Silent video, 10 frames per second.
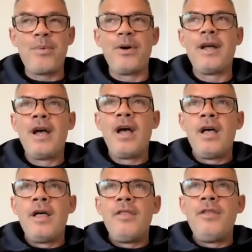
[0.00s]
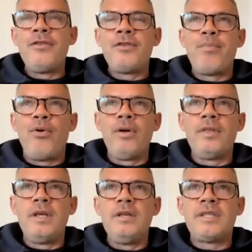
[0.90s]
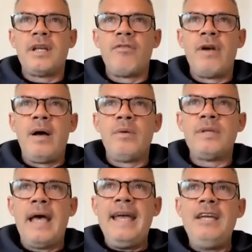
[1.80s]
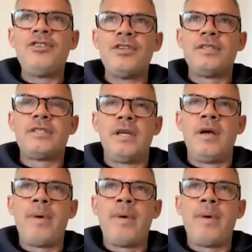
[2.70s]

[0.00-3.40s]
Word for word: But the other point that you said around agency,